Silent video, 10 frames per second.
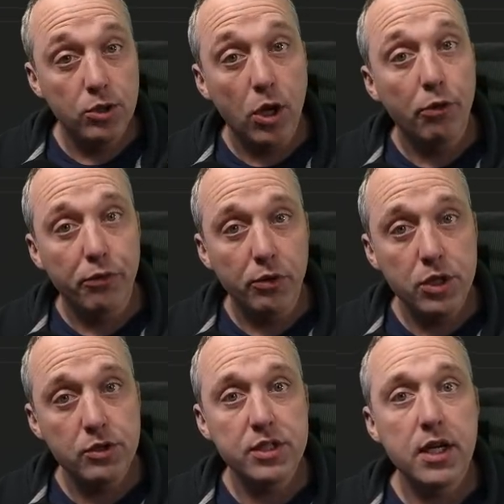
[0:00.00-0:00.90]
go through a
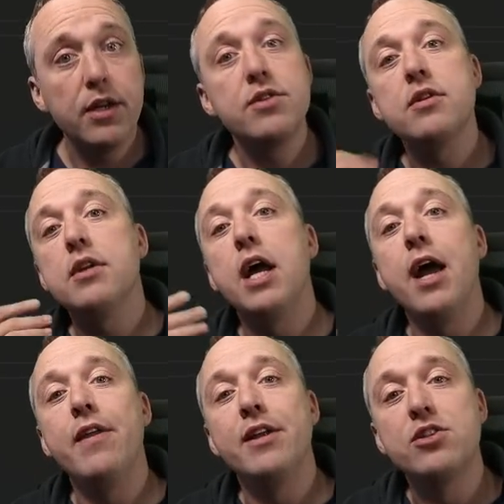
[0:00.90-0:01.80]
unit test
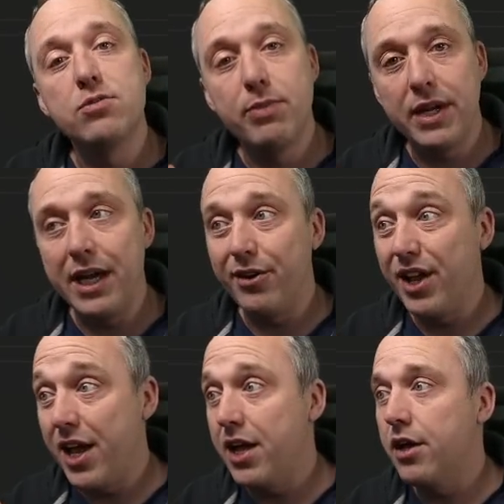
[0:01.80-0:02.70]
and then spit out,
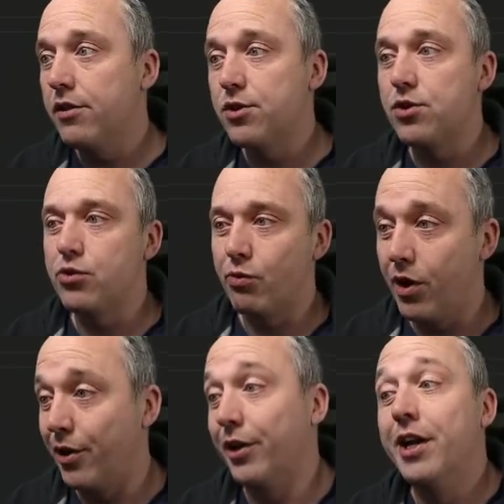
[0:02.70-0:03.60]
hey, this is
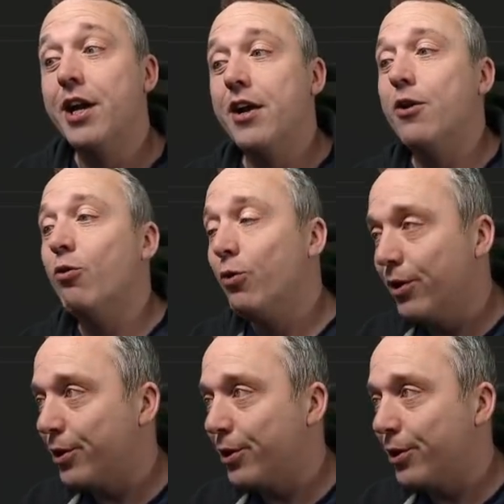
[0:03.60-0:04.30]
wrong. Really